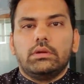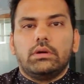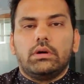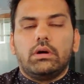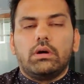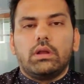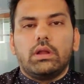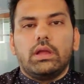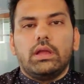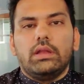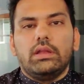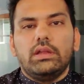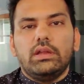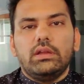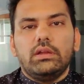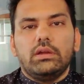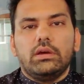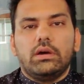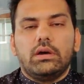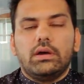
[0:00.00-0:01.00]
Or
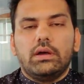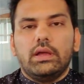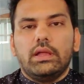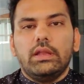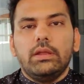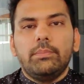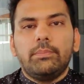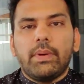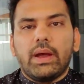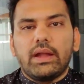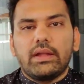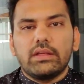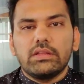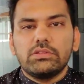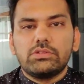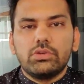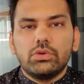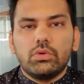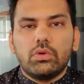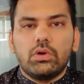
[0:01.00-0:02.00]
any
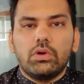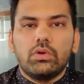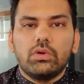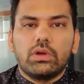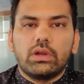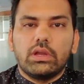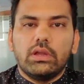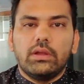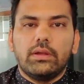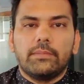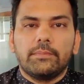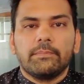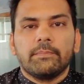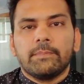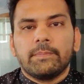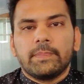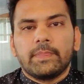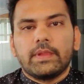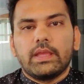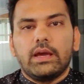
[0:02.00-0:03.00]
patterns you want to create,
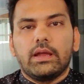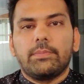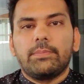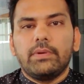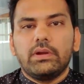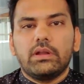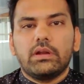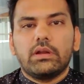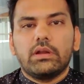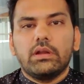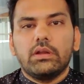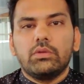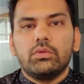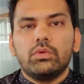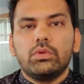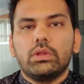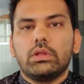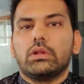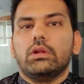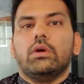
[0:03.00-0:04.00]
carpenter can
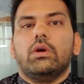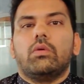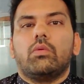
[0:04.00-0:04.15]
do that.